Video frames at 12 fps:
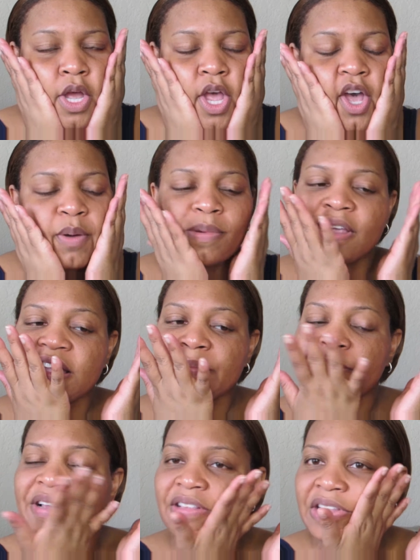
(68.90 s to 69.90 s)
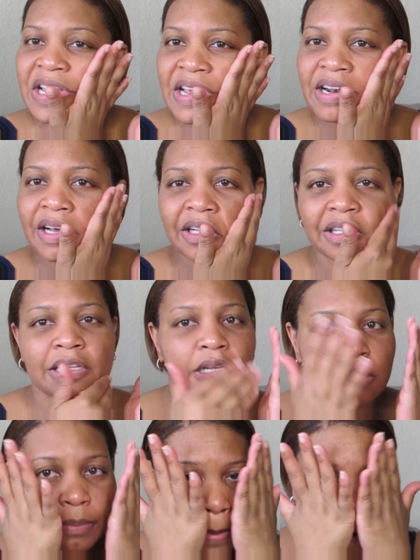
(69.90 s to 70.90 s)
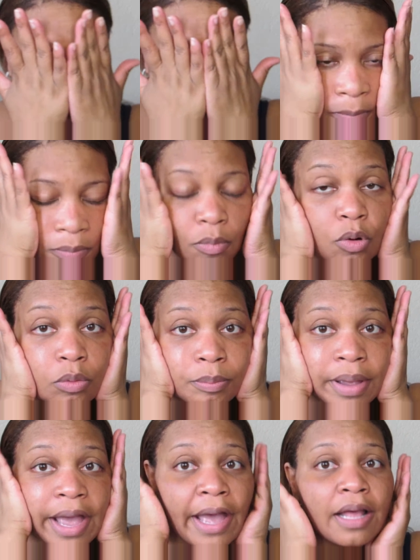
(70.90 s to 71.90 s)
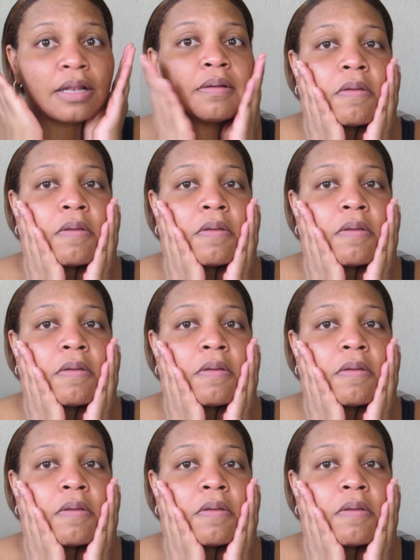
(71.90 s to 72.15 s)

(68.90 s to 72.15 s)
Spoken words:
help keep my skin a little bit more matte,